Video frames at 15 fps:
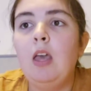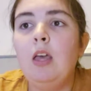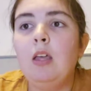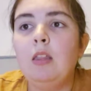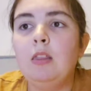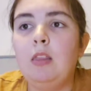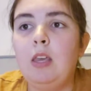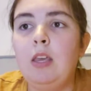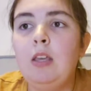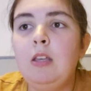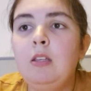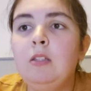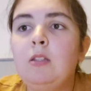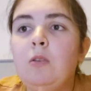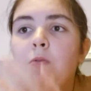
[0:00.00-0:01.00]

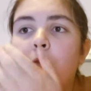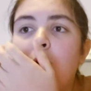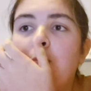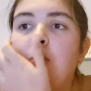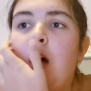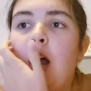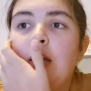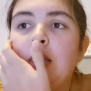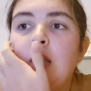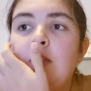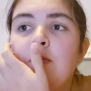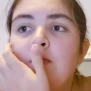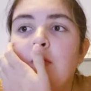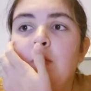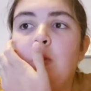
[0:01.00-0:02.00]
These will block
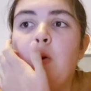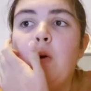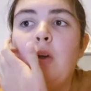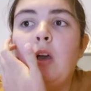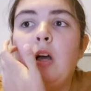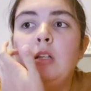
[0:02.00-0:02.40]
them from going